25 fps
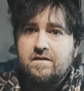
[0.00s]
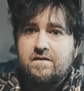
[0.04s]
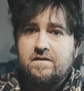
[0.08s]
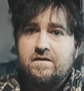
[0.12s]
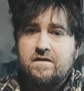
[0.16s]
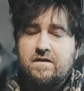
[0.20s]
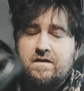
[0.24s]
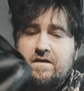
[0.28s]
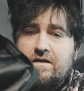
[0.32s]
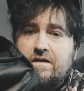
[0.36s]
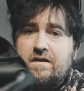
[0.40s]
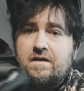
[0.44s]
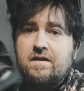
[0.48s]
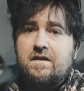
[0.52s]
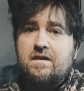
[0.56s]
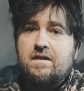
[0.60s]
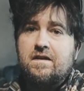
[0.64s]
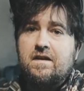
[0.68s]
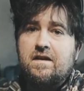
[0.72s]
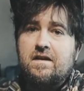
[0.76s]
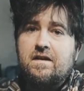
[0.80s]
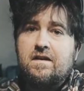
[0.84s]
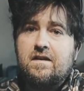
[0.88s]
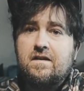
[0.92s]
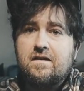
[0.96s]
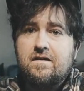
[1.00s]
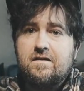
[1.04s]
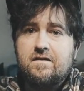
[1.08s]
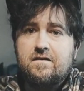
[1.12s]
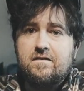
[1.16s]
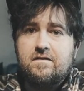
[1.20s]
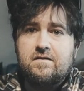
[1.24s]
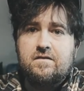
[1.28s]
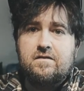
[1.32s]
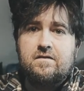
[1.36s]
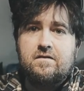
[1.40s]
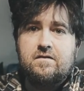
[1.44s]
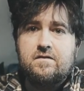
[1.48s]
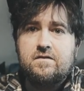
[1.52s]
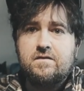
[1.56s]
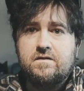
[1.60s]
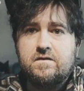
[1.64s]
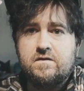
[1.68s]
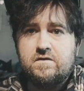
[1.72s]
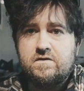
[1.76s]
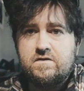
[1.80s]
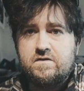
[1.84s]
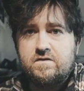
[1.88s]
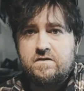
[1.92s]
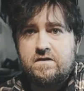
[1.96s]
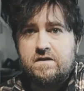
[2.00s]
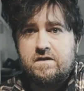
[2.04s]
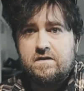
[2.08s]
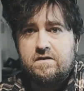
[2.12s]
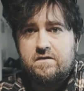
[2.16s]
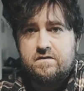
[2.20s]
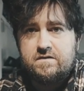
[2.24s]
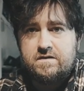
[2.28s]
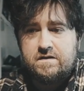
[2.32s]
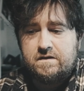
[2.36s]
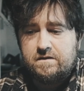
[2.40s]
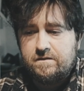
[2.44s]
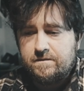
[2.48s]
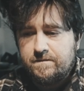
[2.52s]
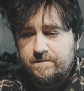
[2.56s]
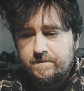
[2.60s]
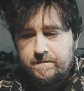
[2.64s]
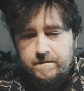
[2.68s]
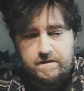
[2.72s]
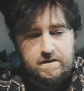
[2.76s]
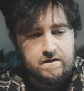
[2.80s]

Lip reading: You didn't need any surgery yourself.